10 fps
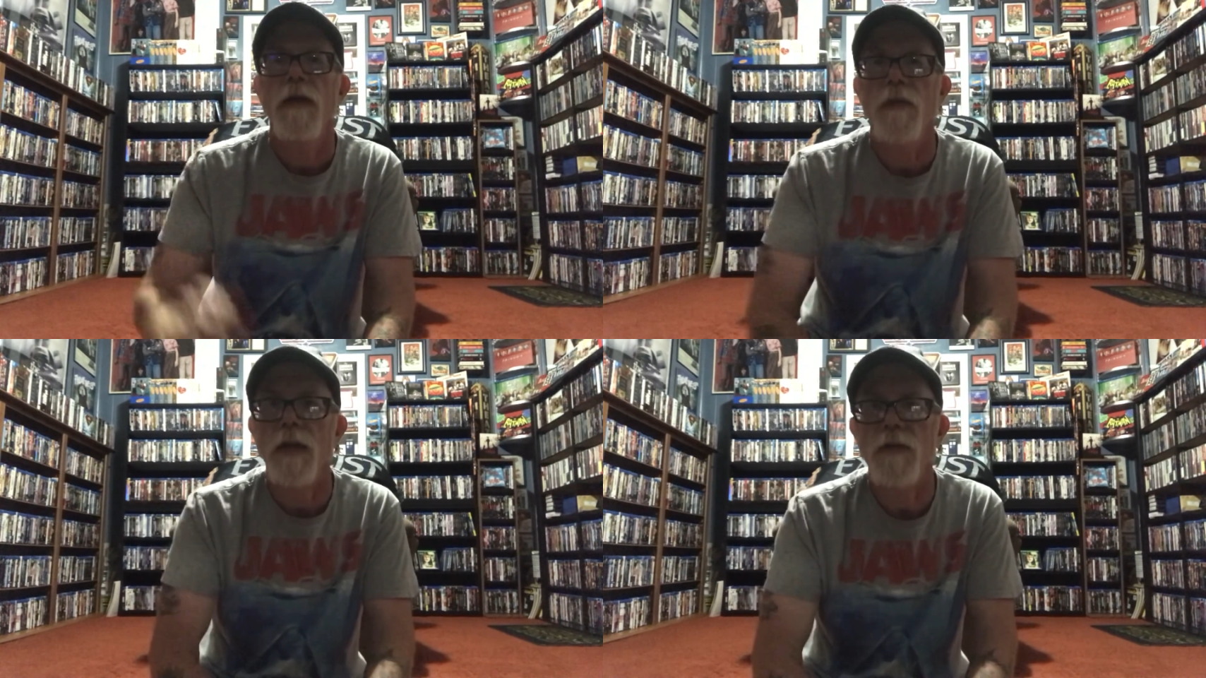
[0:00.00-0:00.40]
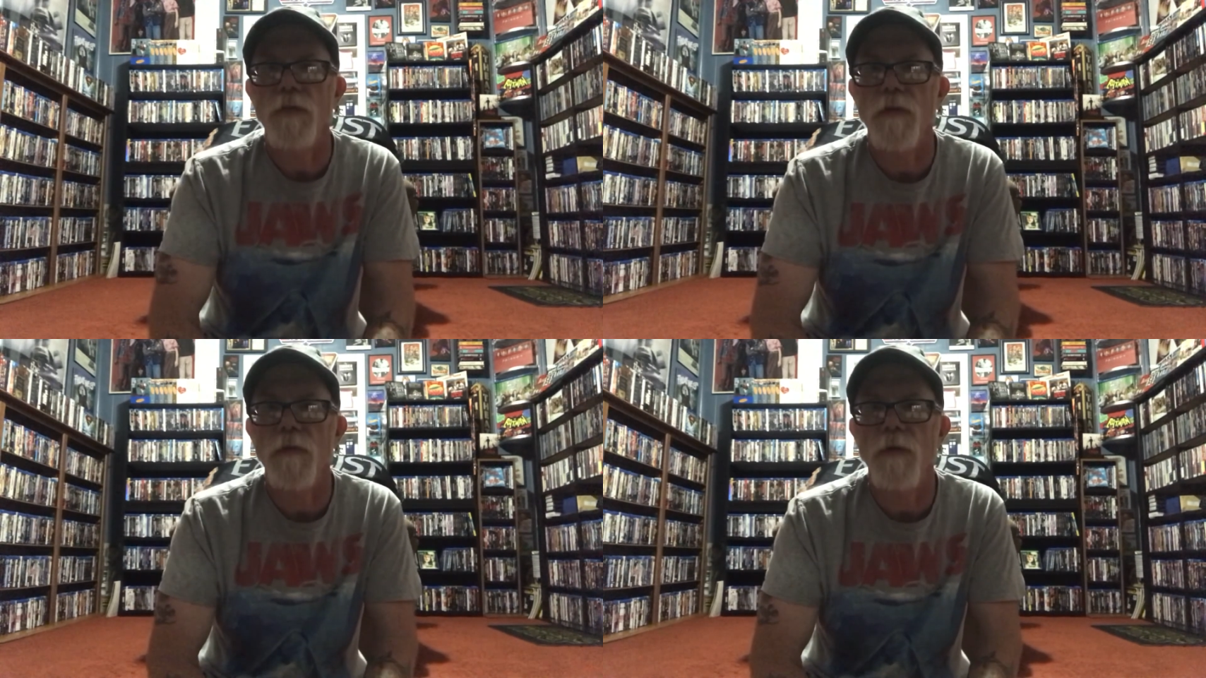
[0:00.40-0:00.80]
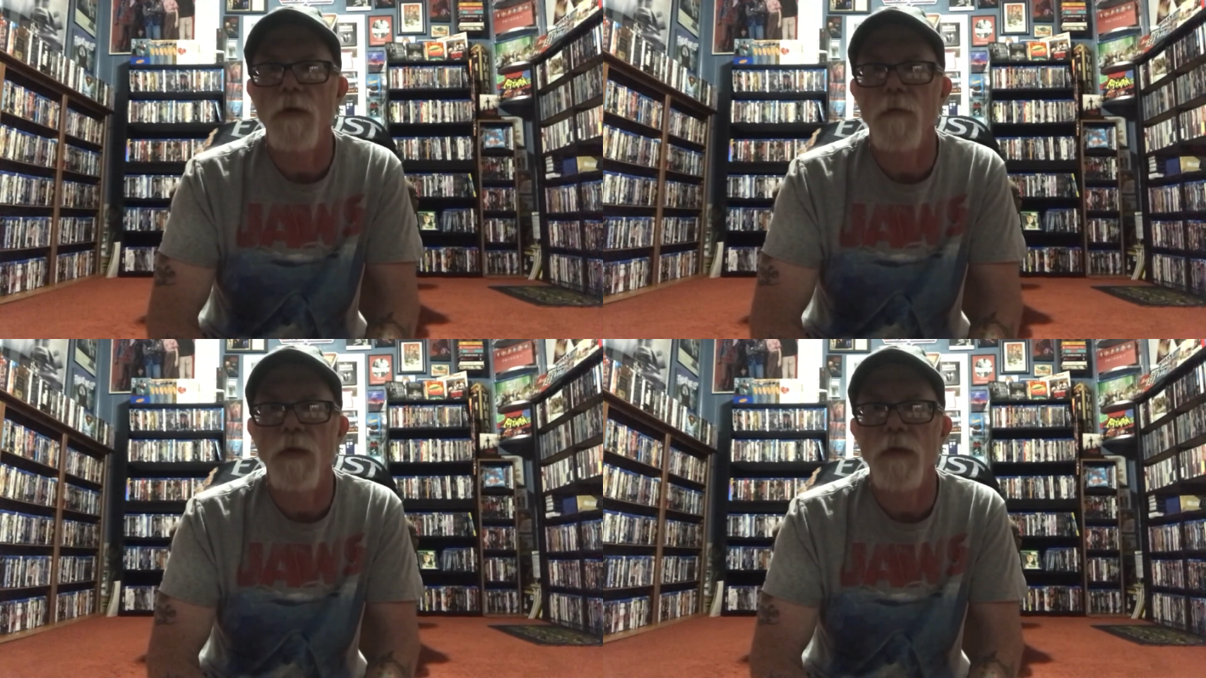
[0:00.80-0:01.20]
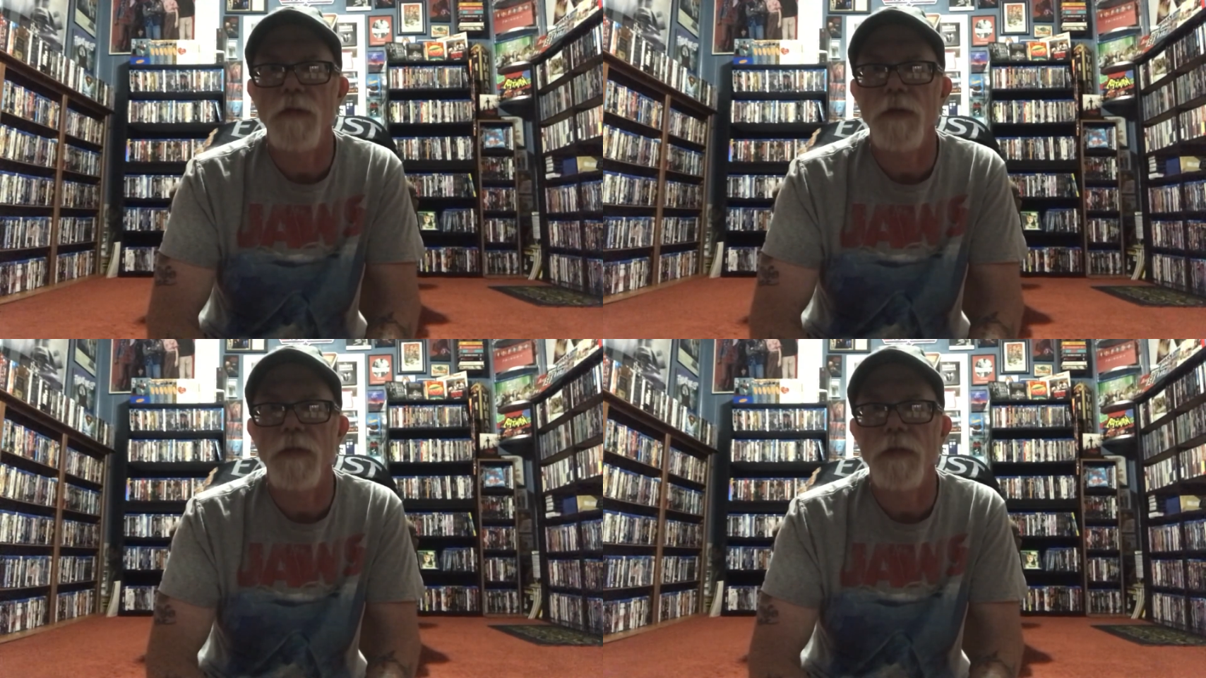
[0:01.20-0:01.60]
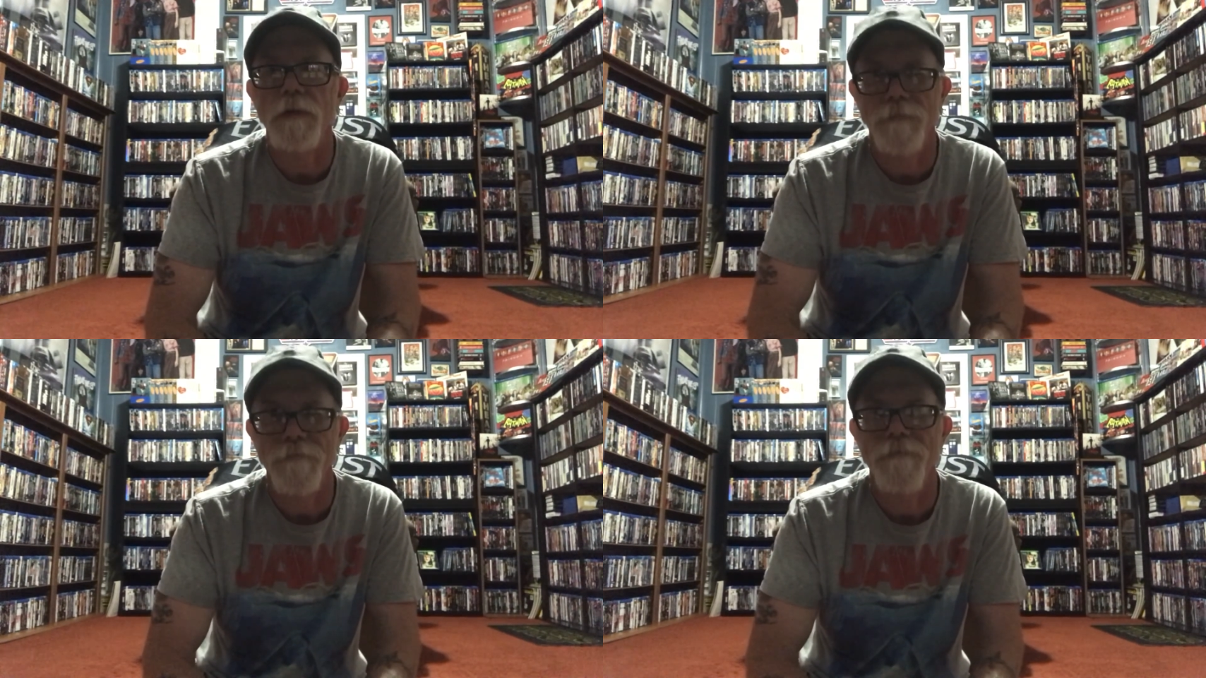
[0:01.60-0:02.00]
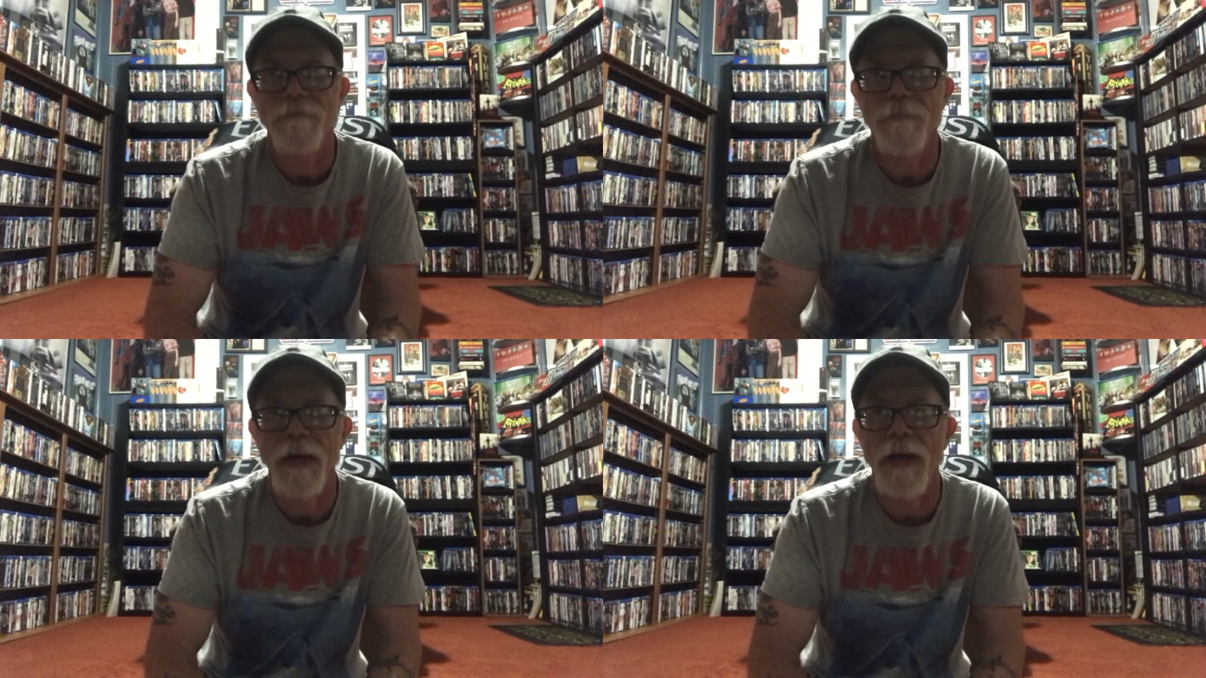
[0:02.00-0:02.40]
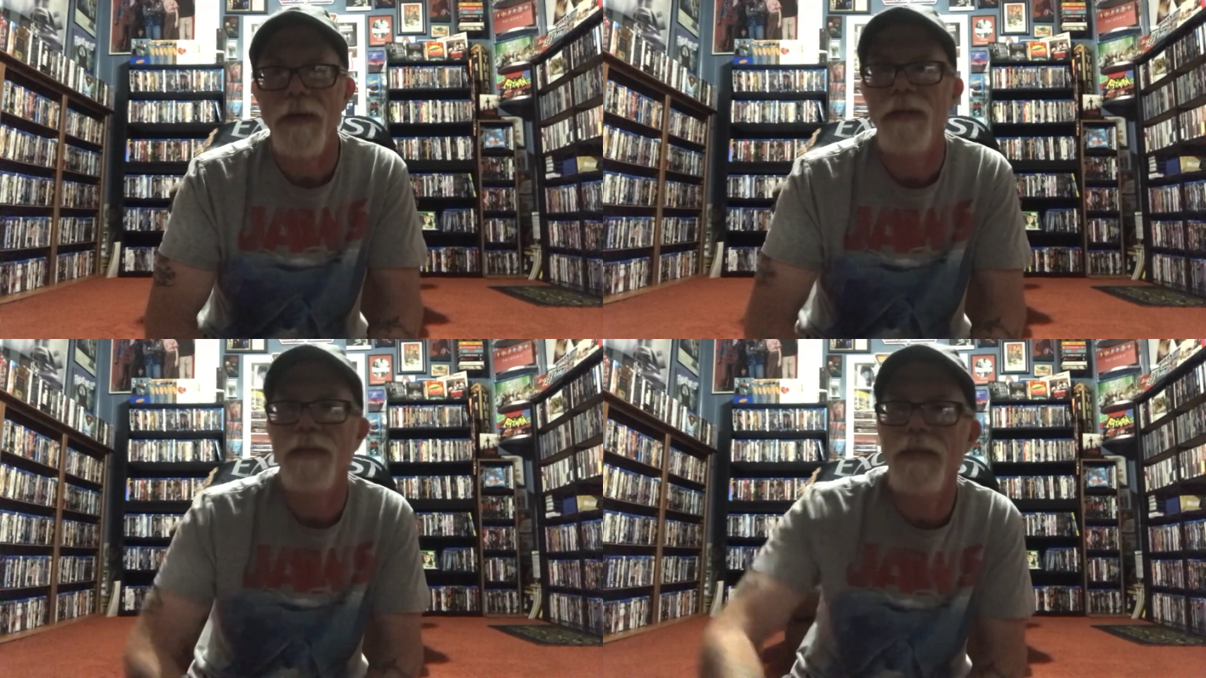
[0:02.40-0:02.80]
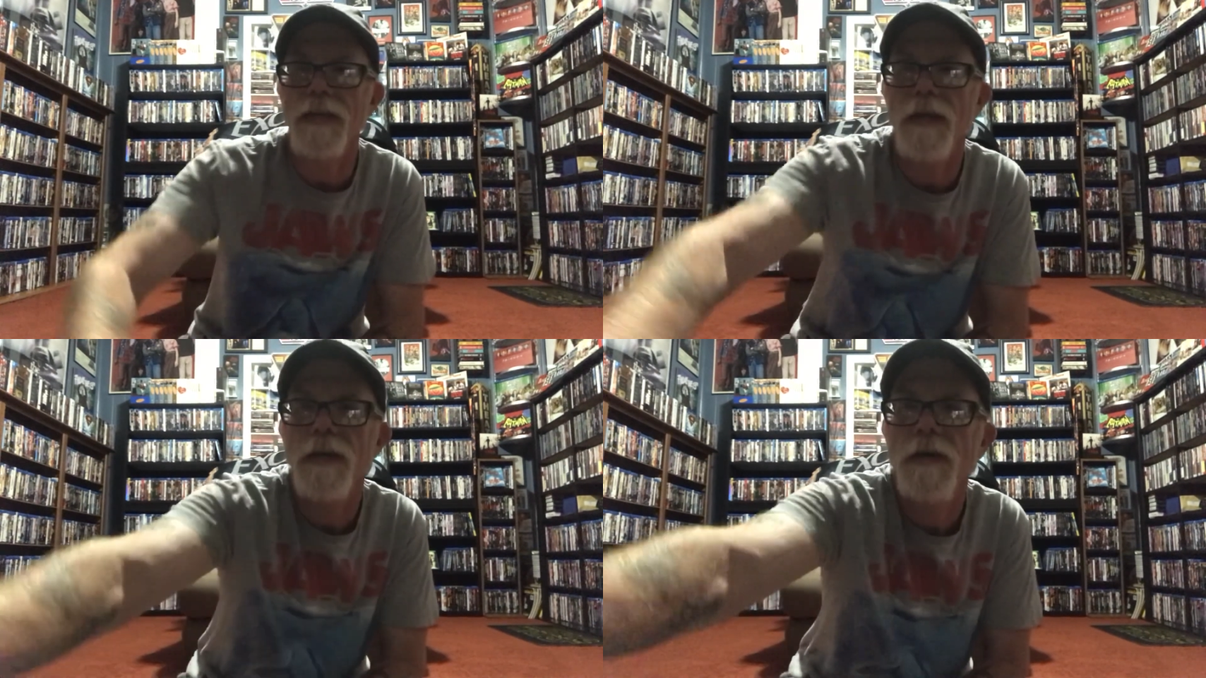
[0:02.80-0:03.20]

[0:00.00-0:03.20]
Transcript: thanks for everyone that watches. Bye. See ya.